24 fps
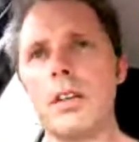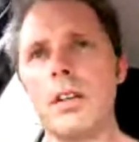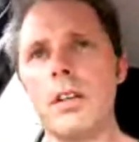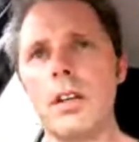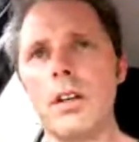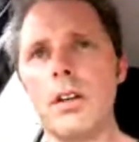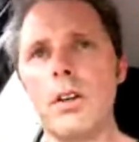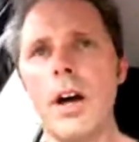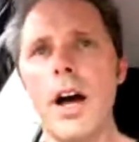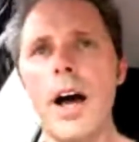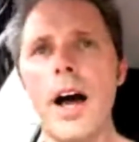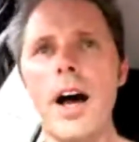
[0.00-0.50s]

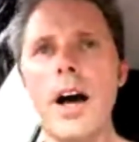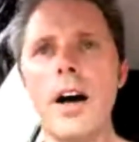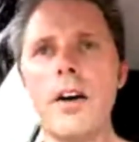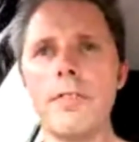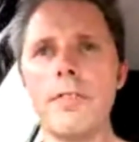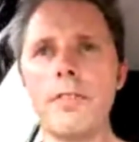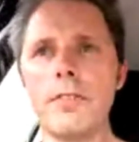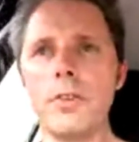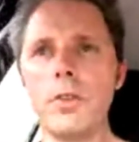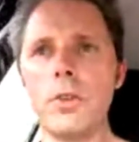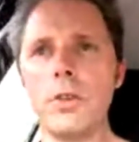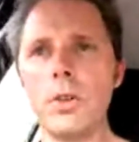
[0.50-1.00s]
say, you
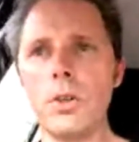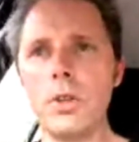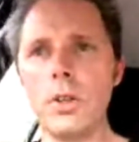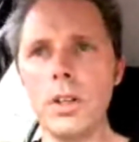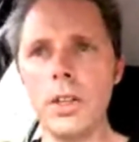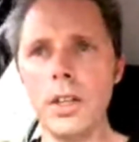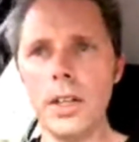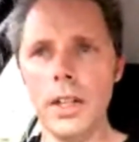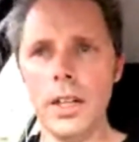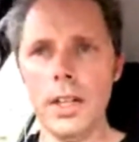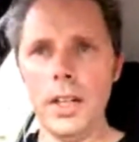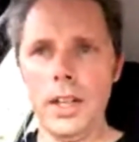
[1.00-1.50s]
know,
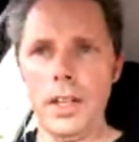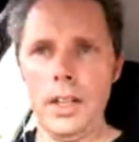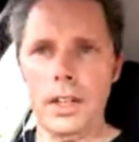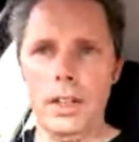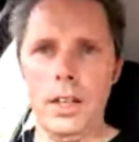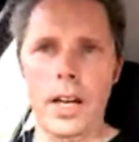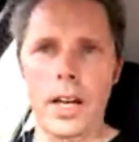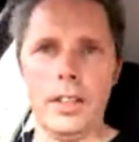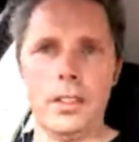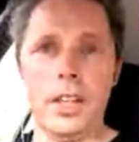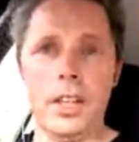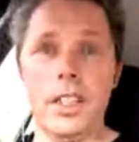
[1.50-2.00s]
half or
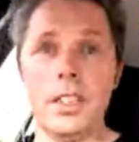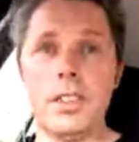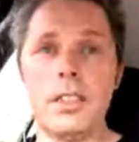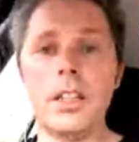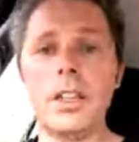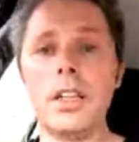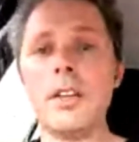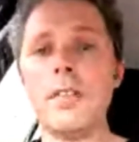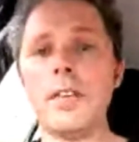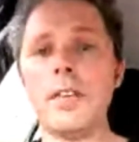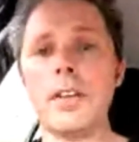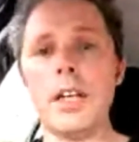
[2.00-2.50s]

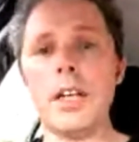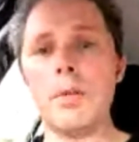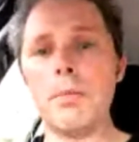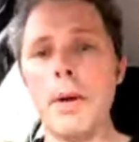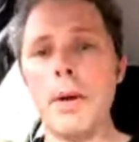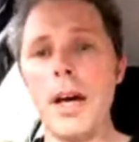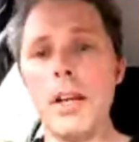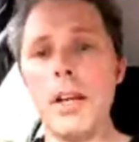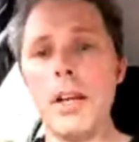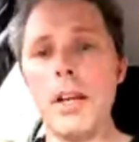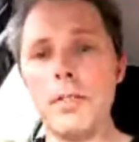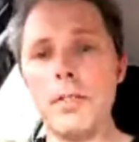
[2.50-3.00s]
a, a
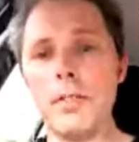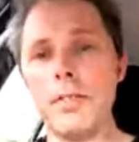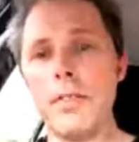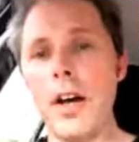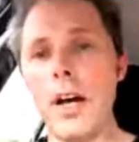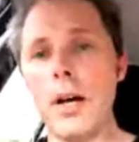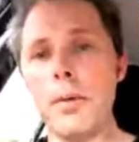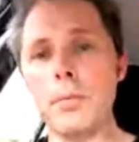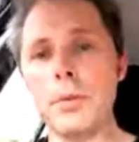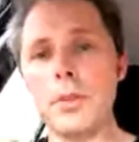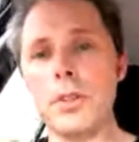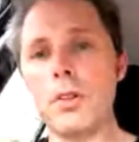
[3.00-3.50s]
significant amount
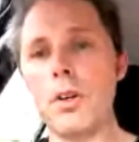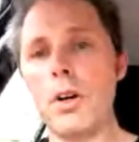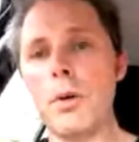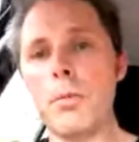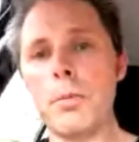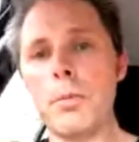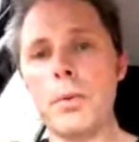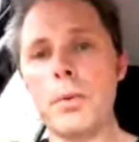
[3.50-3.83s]
of a farm's